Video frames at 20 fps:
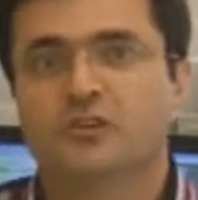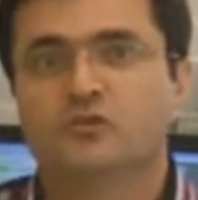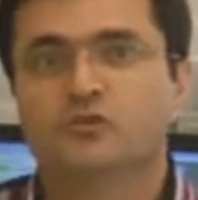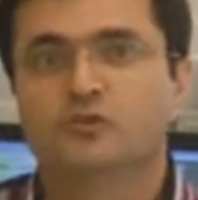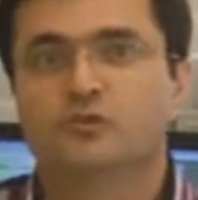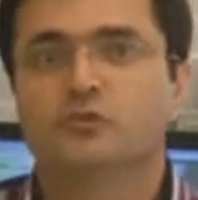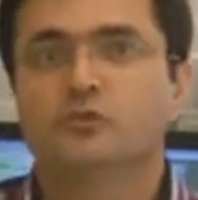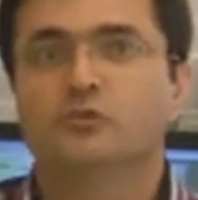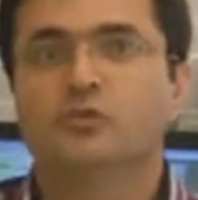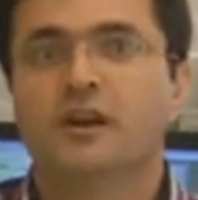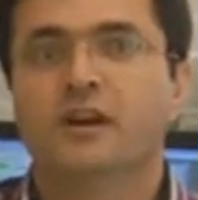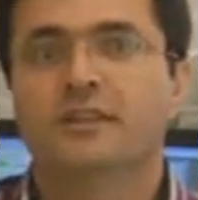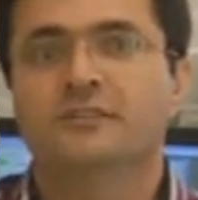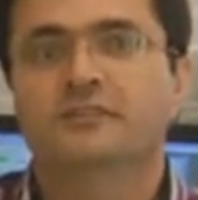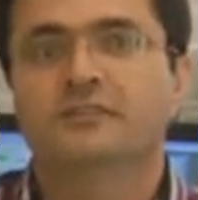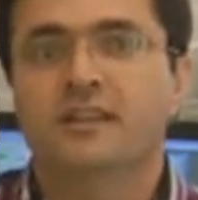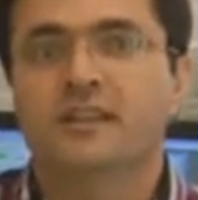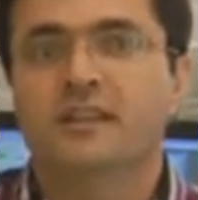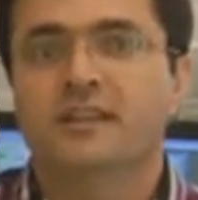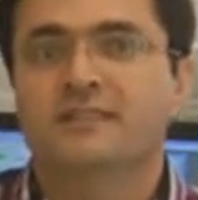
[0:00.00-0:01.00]
through a
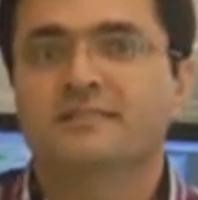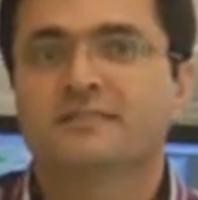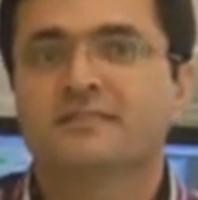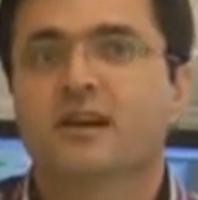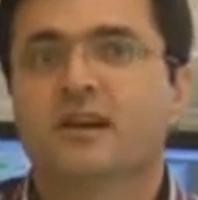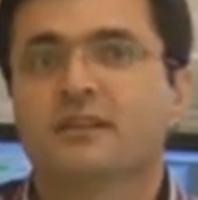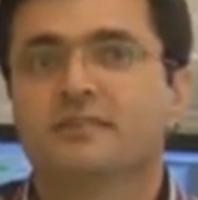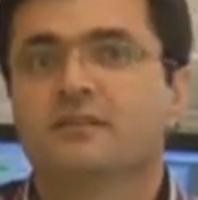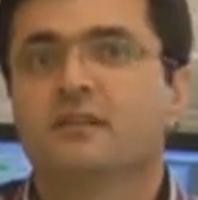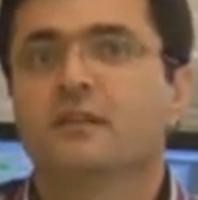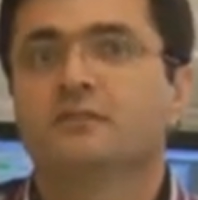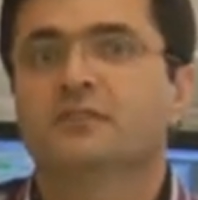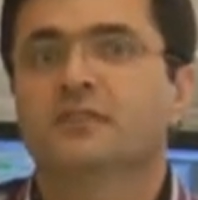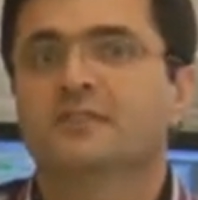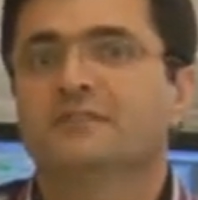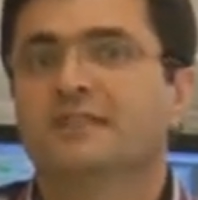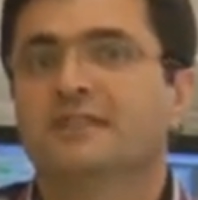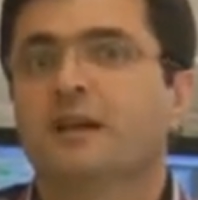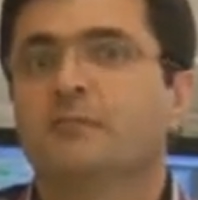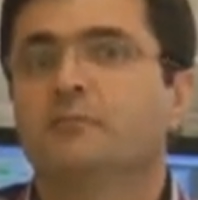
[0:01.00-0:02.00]
thin slice of the
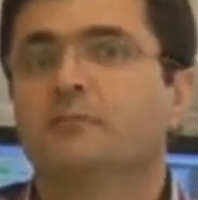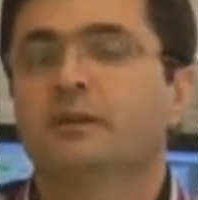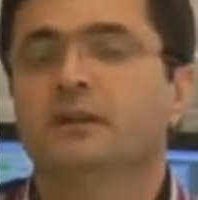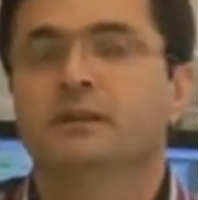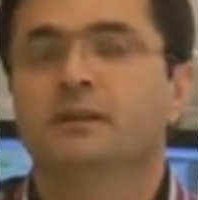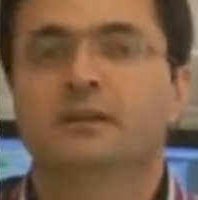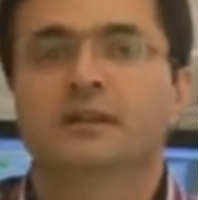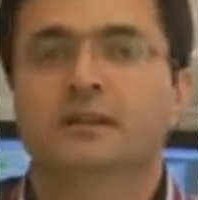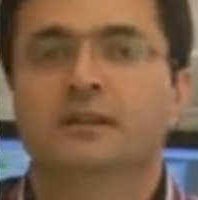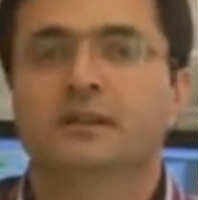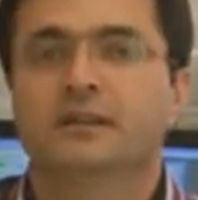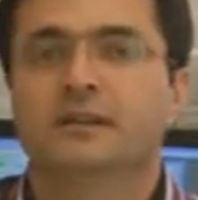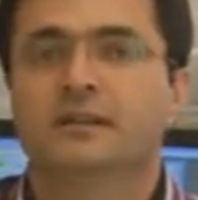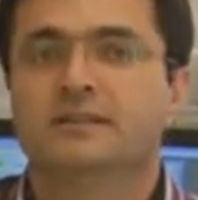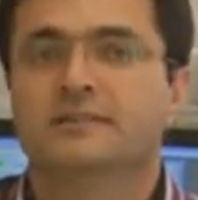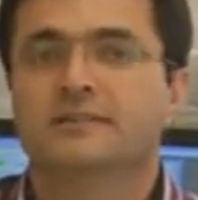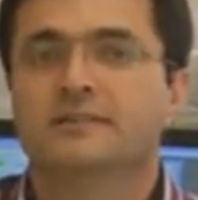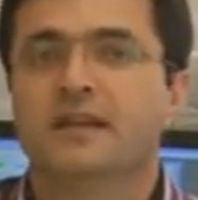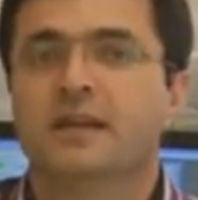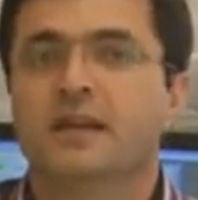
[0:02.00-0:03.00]
sample in
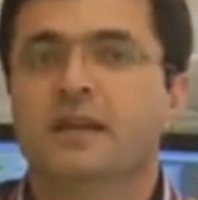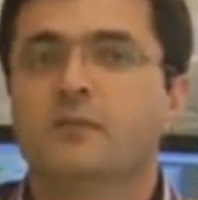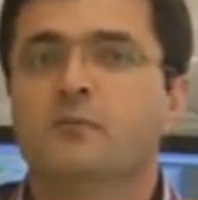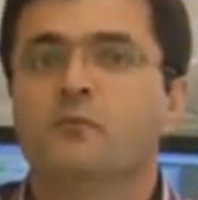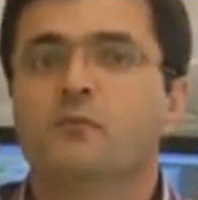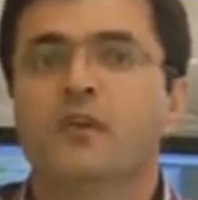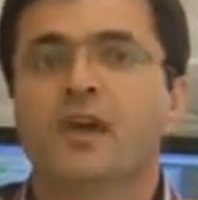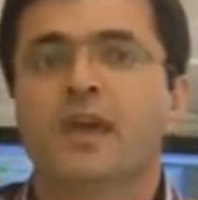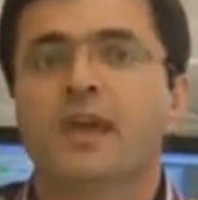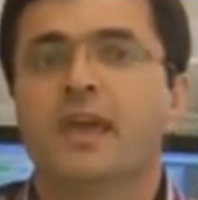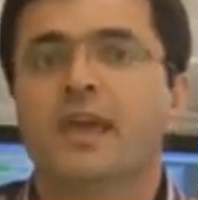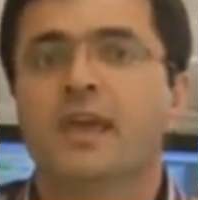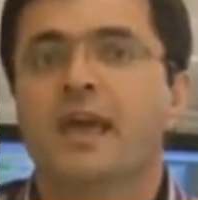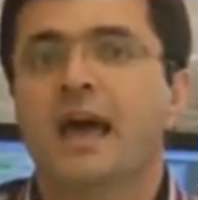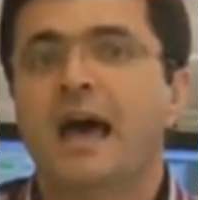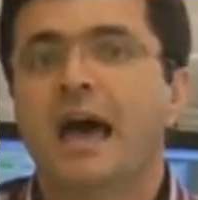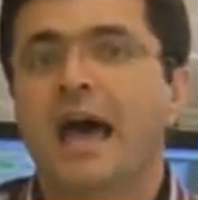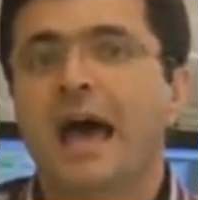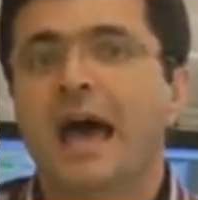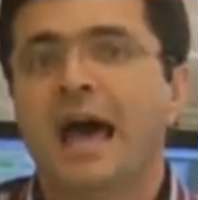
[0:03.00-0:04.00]
the same way
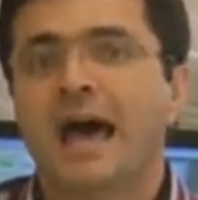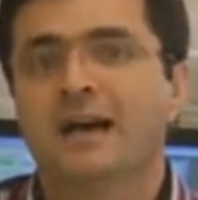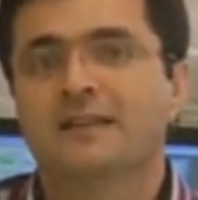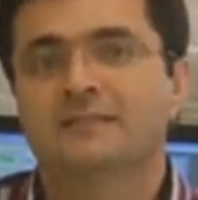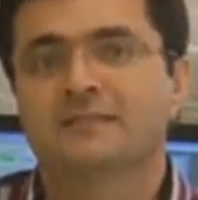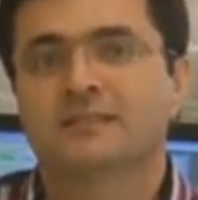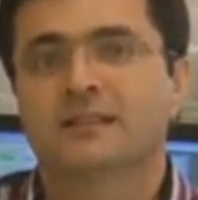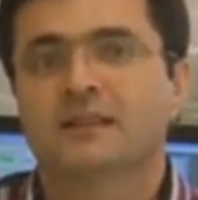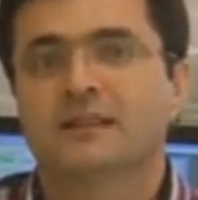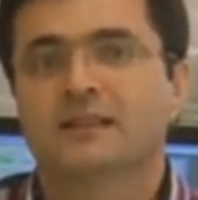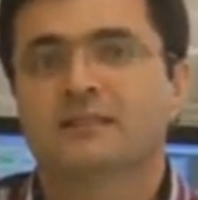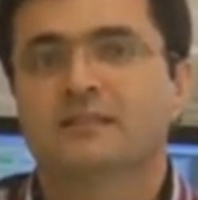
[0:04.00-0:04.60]
as